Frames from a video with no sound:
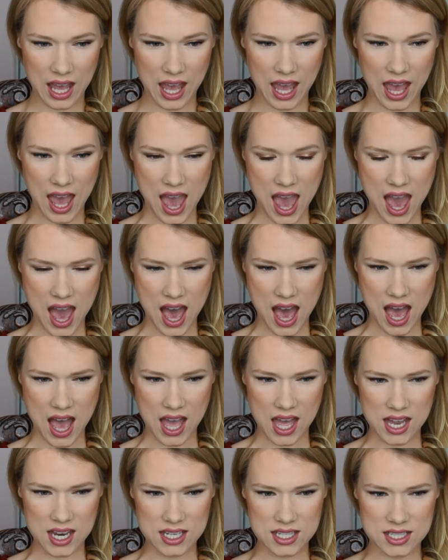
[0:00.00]

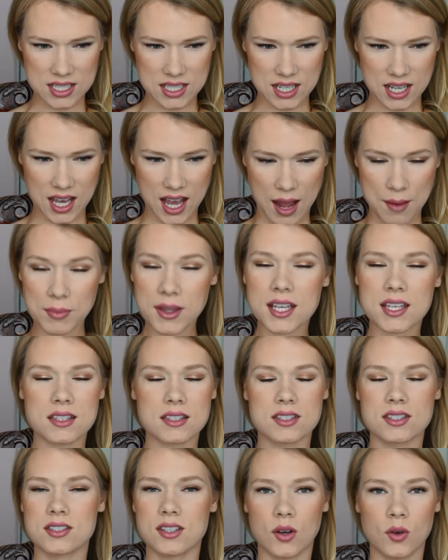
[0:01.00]
and I'm like
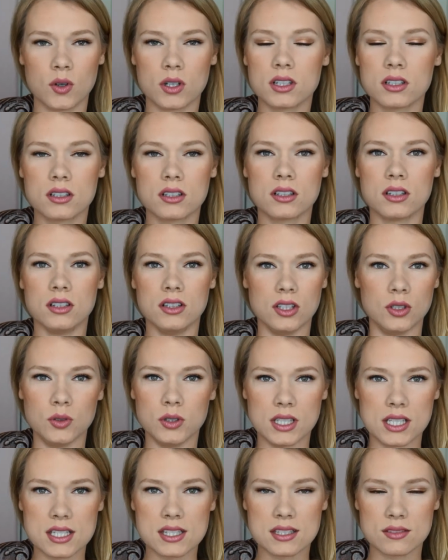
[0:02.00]
so
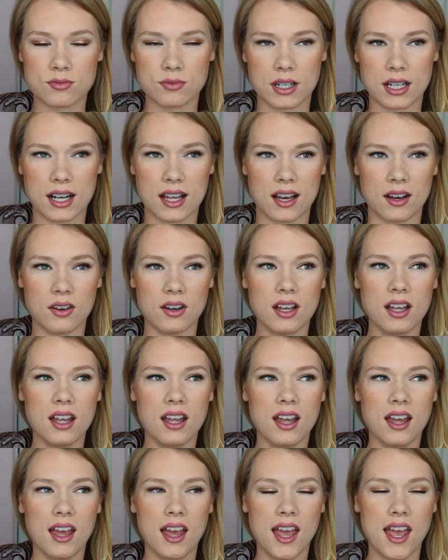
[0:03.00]
clueless right now.
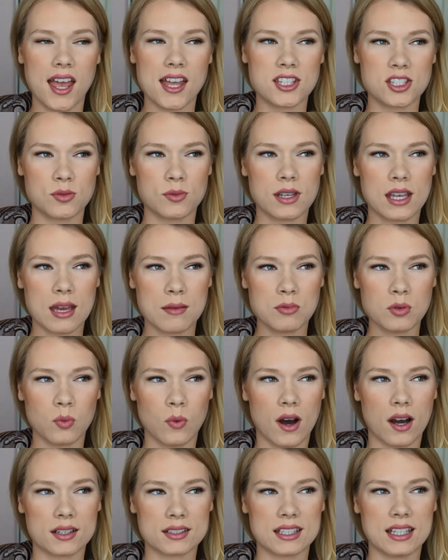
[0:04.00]
And so we kept
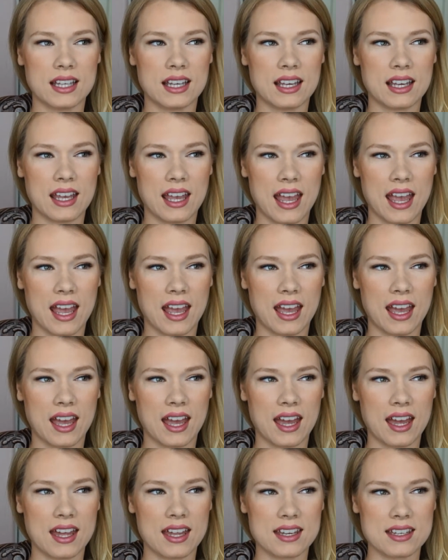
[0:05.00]
walking,
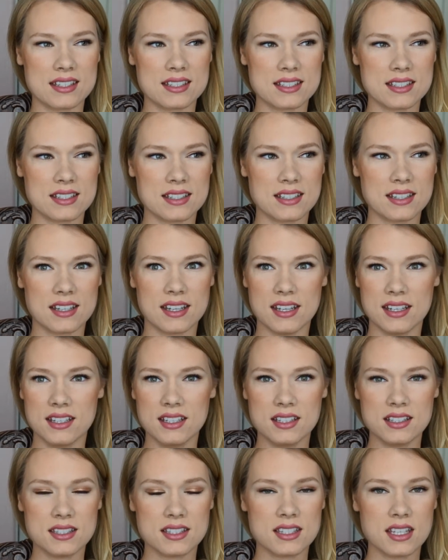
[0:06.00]
and he
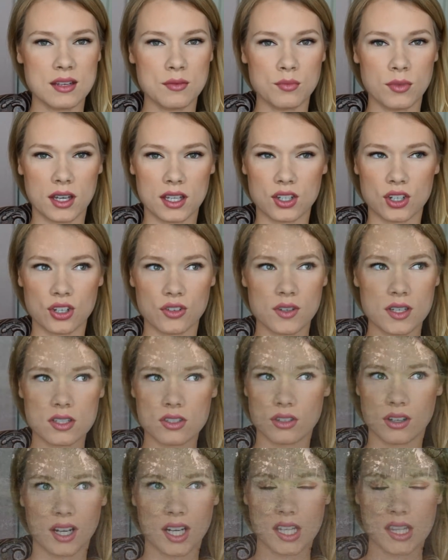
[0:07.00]
didn't seem like nervous
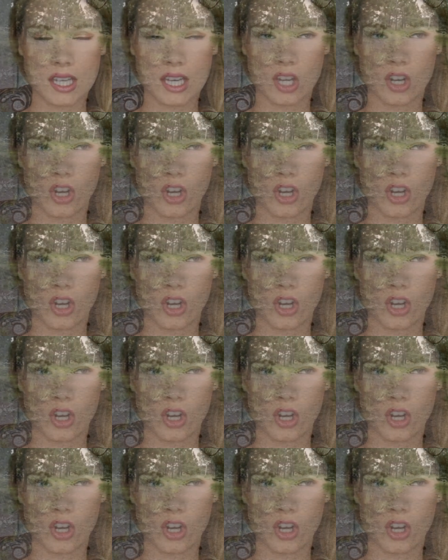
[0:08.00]
or anything at